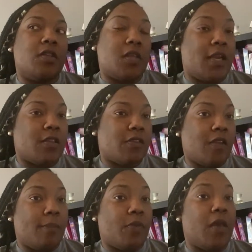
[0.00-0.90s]
changing
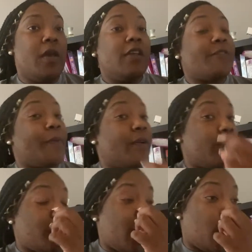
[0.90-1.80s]
something. Spirit
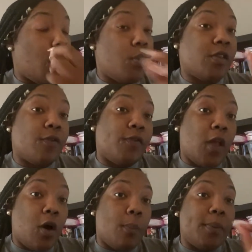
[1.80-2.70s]
is saying go with the
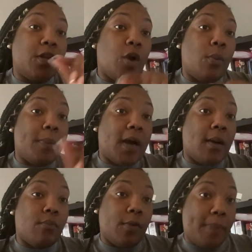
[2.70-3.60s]
flow, but don't
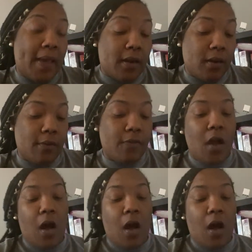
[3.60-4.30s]
become repetitive.